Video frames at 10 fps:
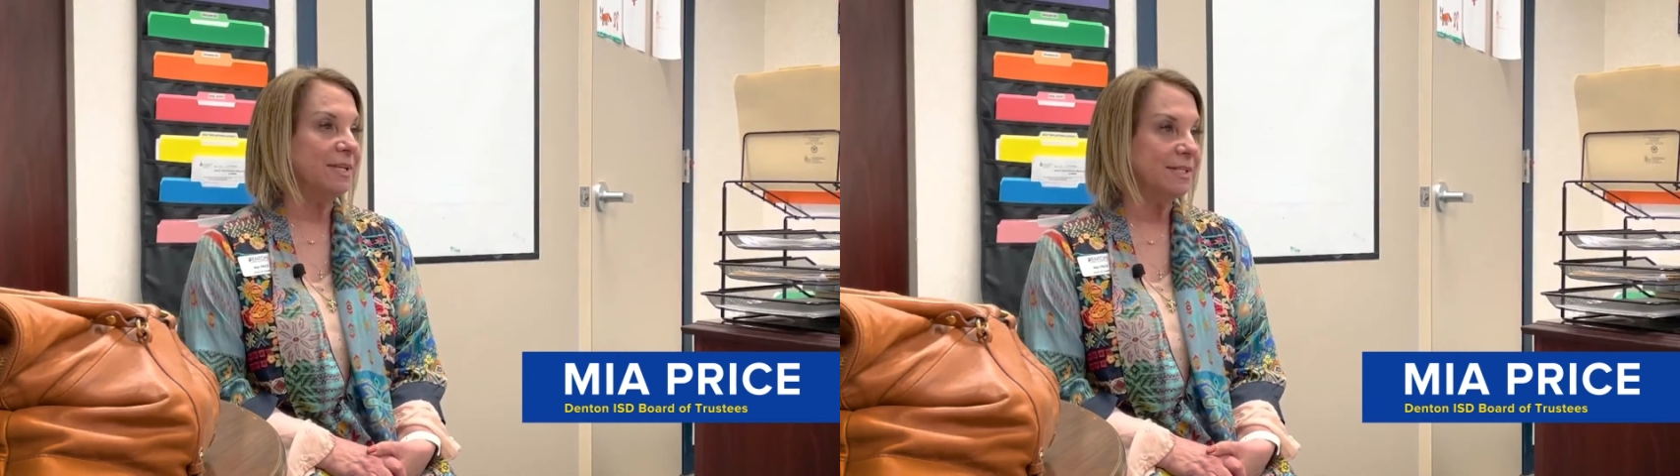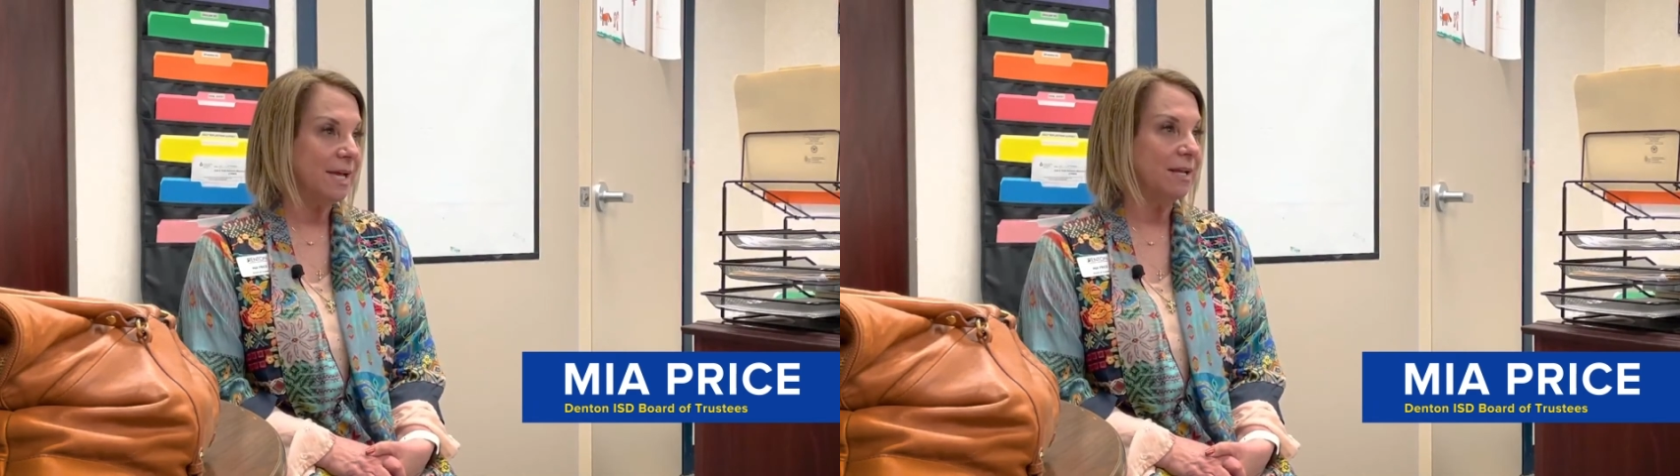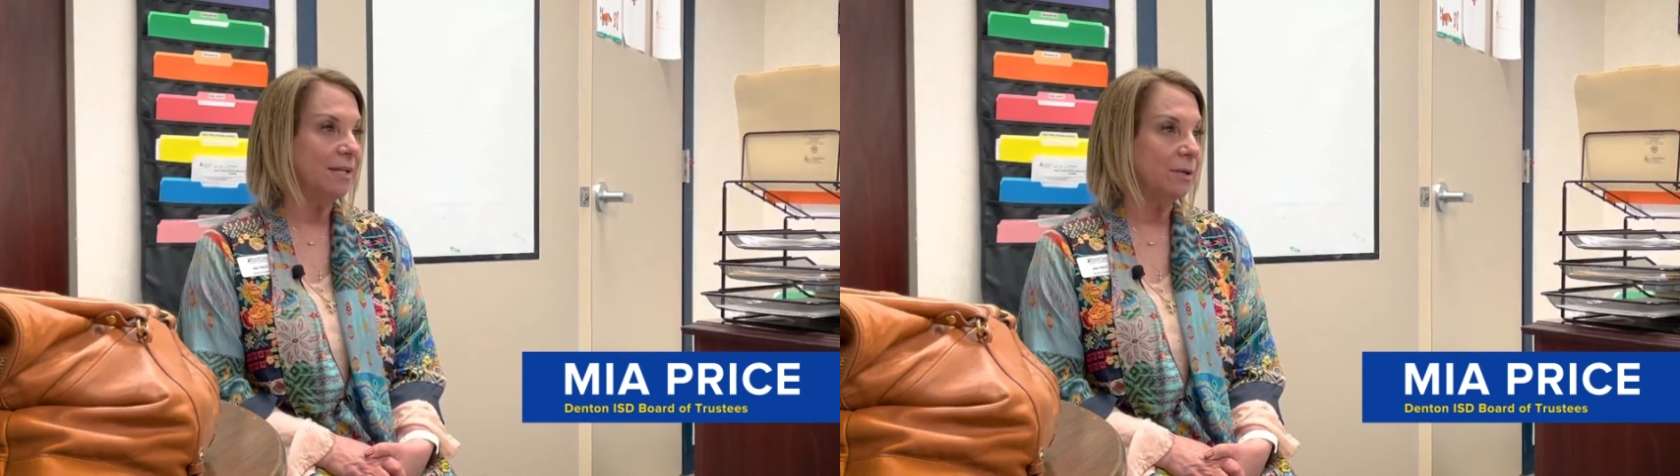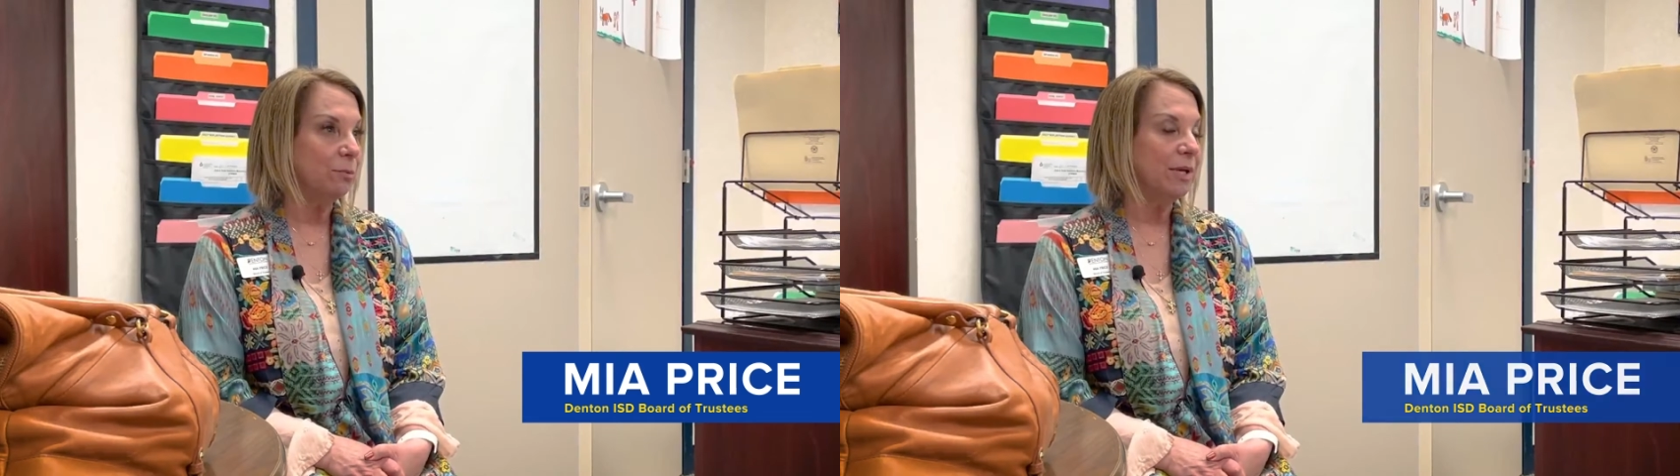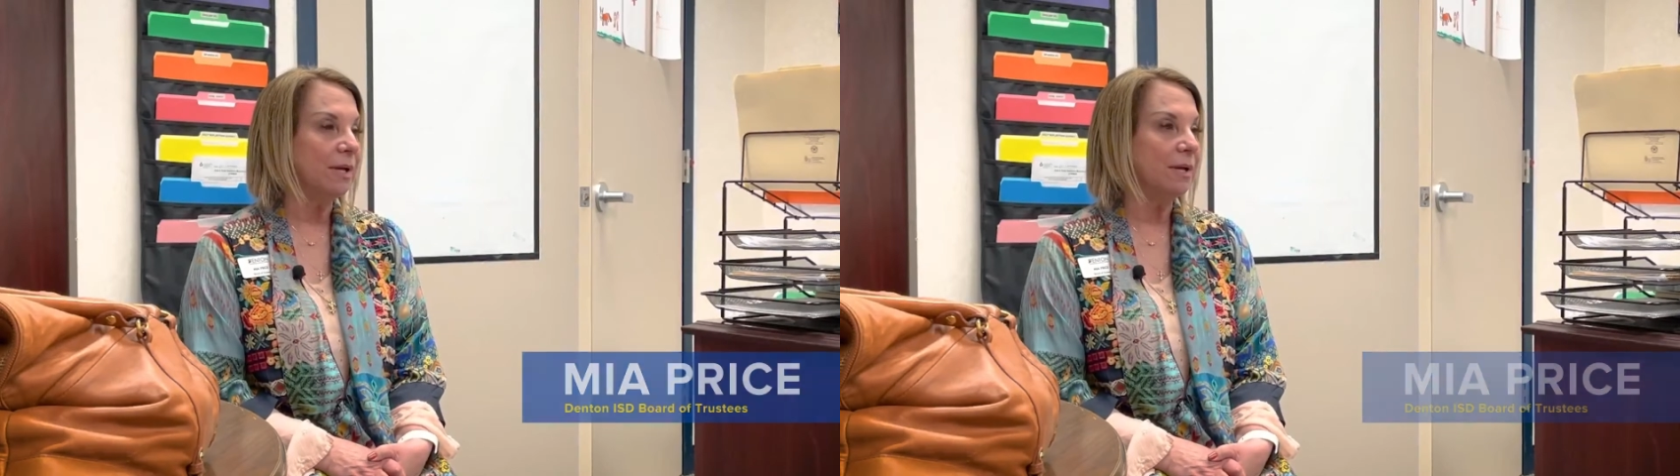
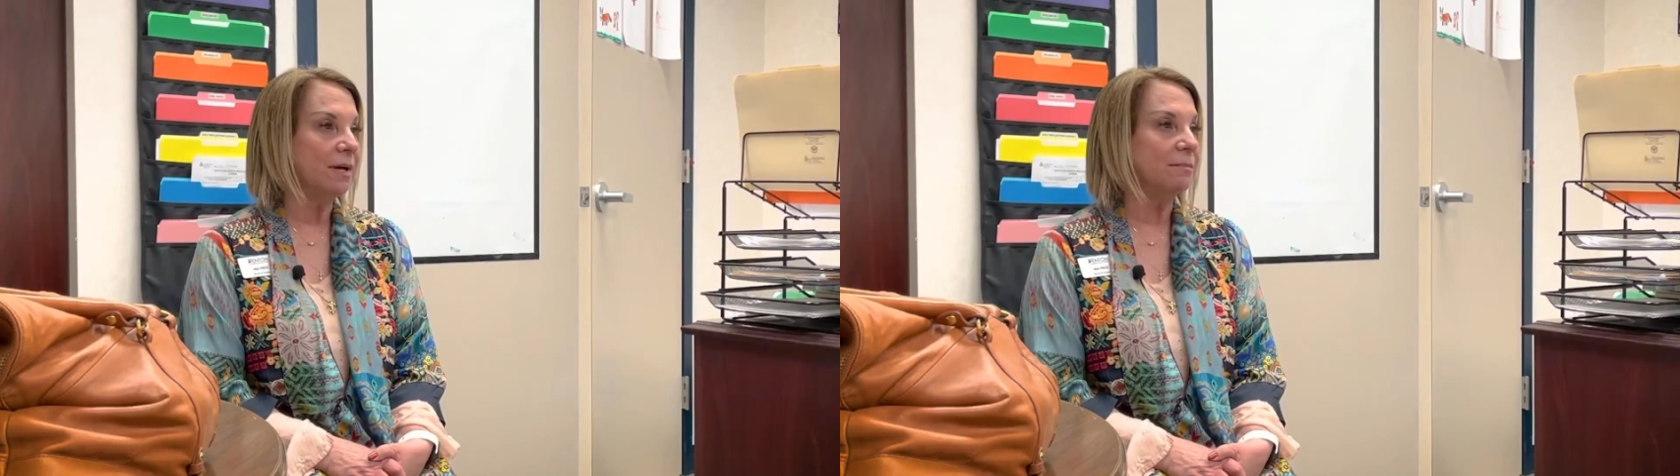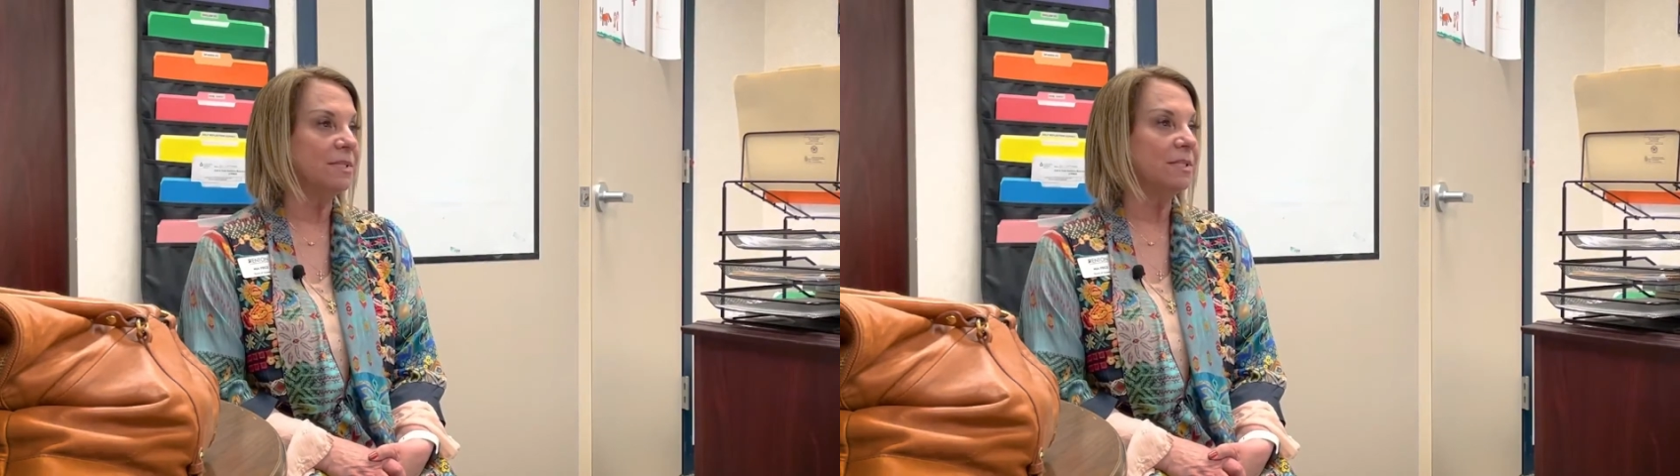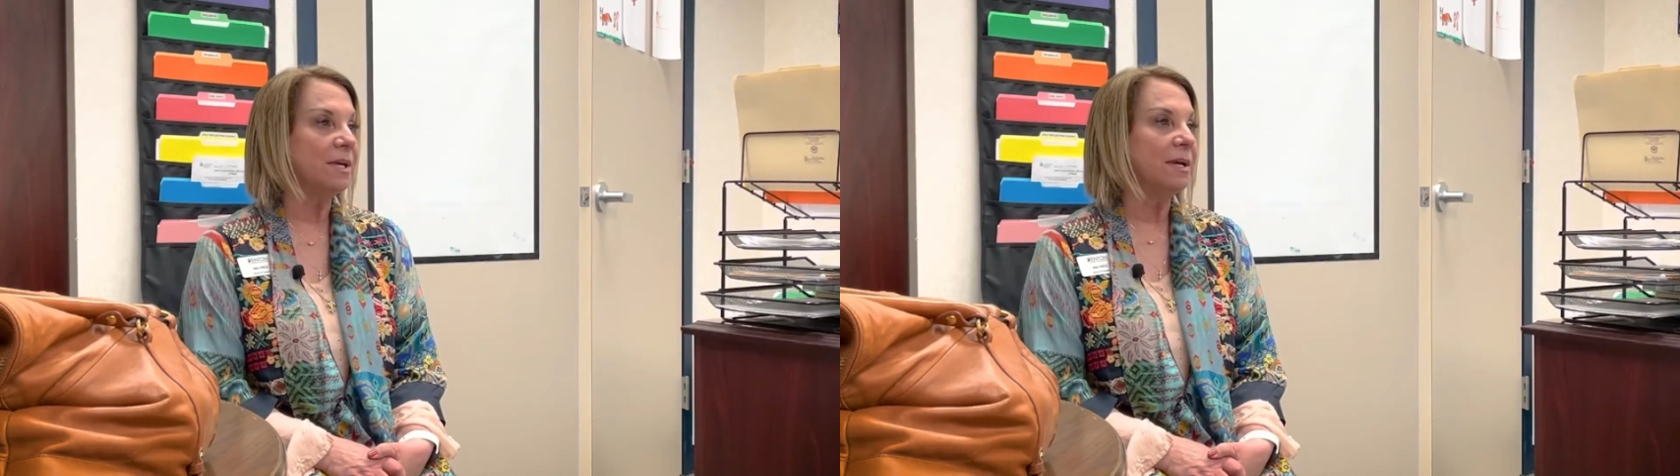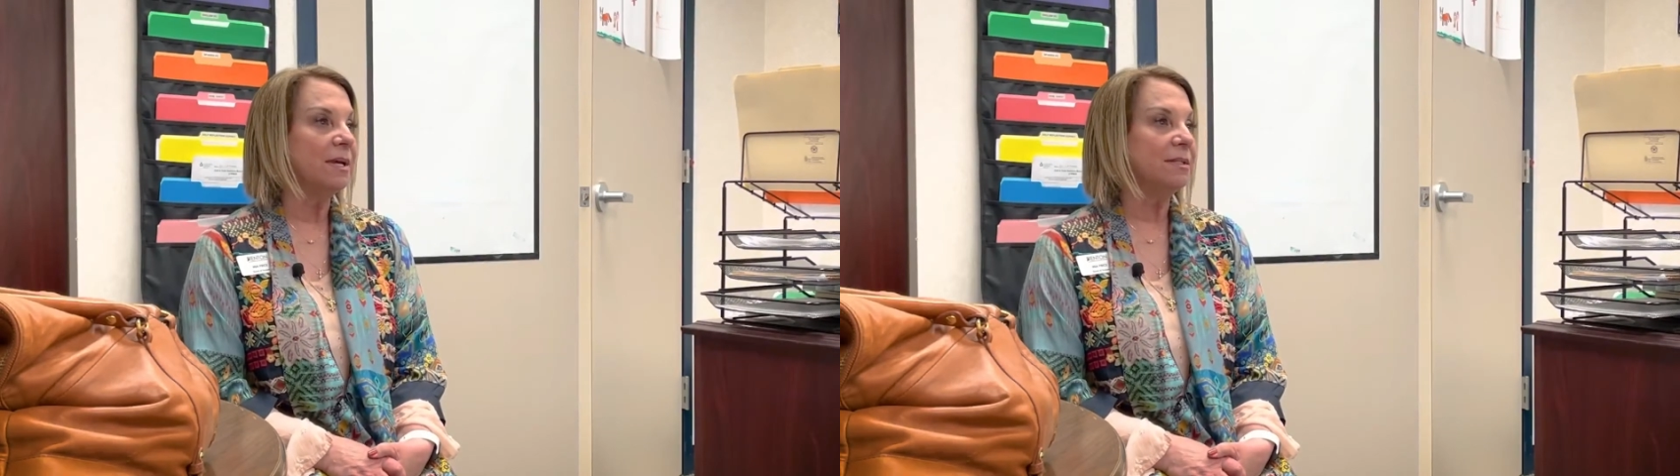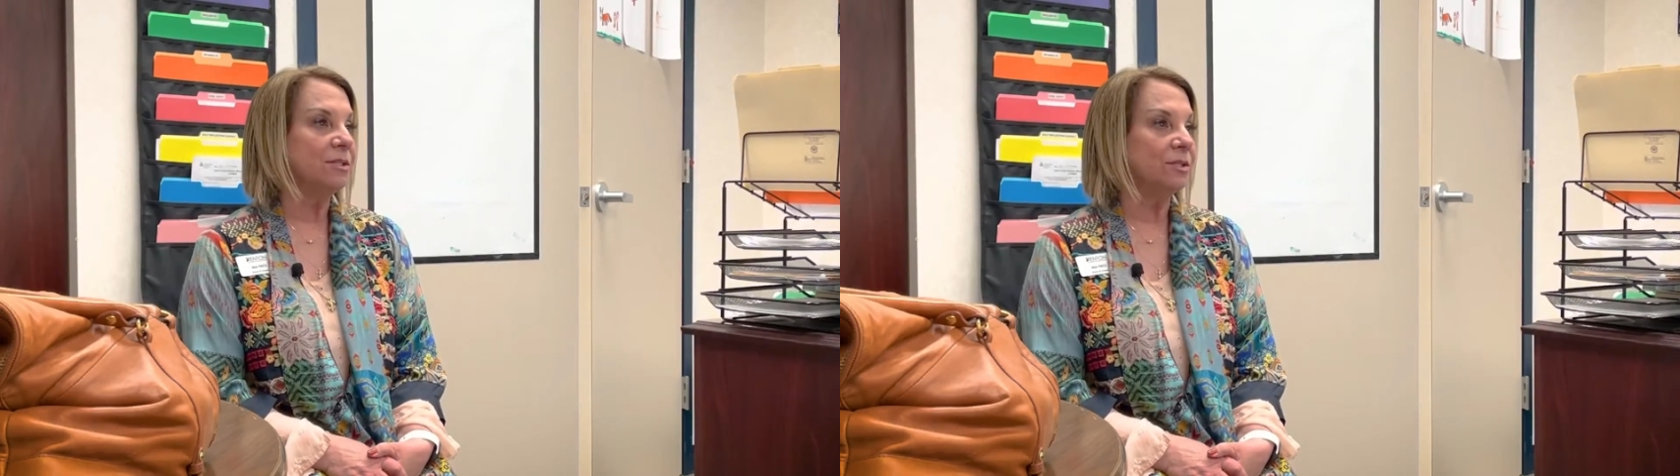mentality when it comes
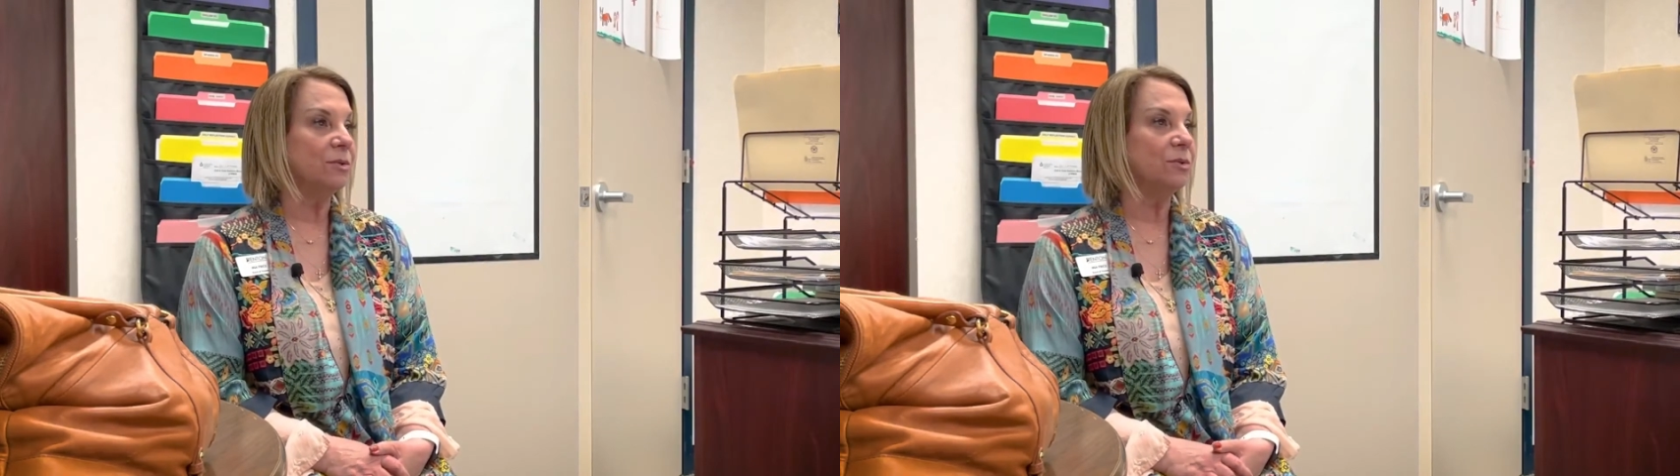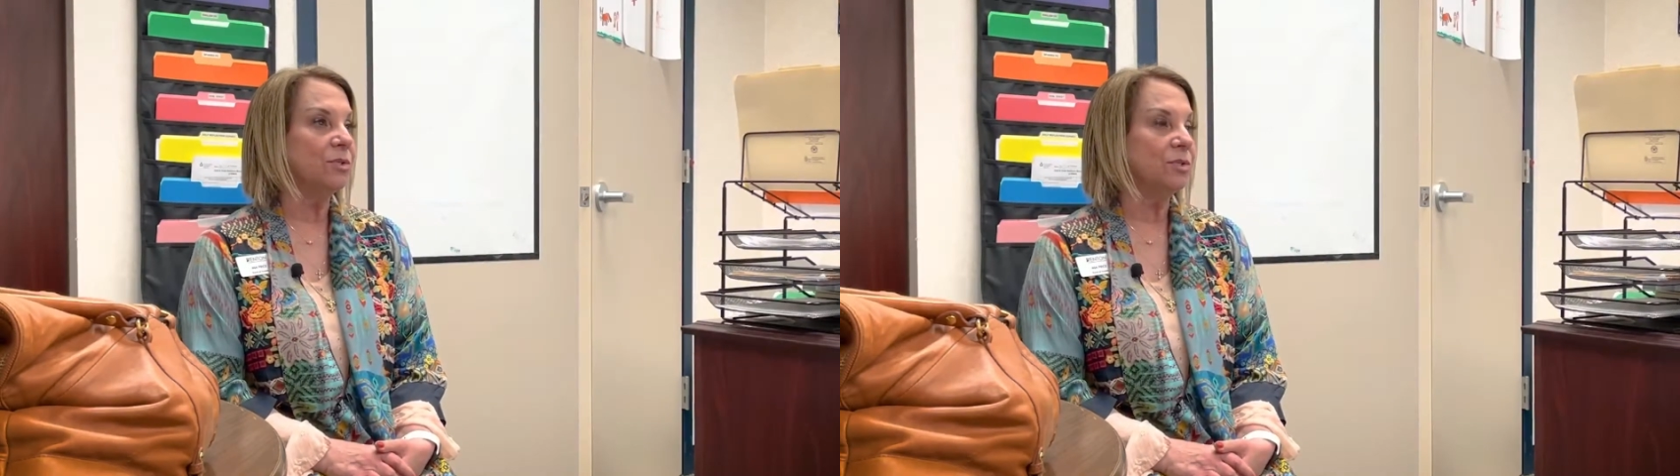to